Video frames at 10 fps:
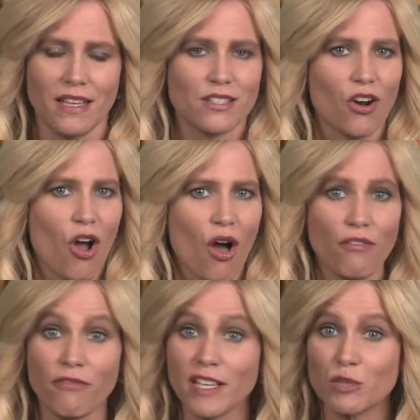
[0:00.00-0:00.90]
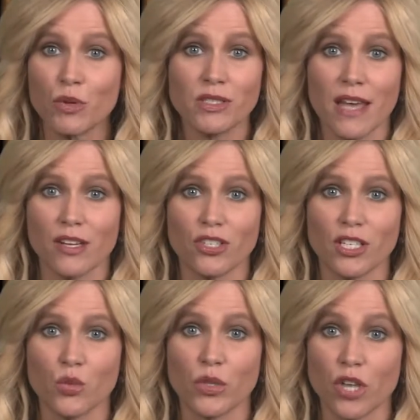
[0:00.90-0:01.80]
These are all fixed
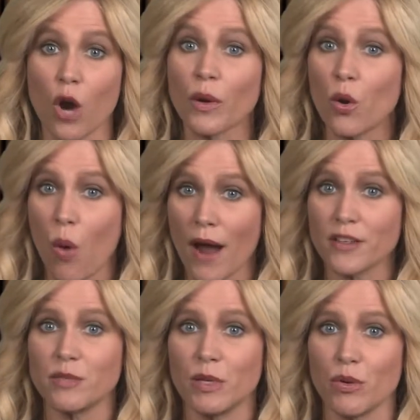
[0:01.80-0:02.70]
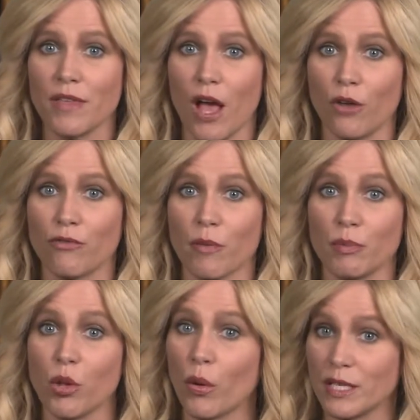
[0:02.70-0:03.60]
percentages which are required to be withheld from
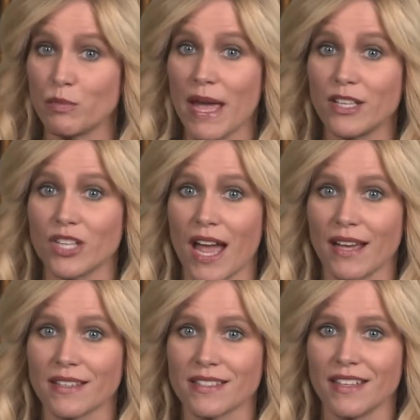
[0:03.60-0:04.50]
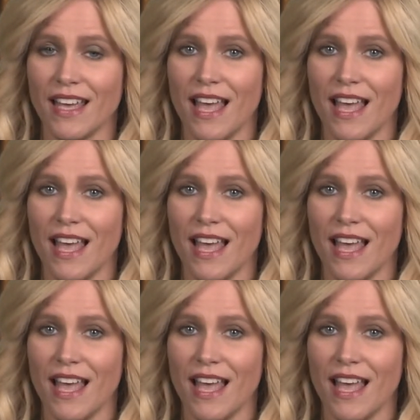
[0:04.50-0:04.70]
employees' paychecks.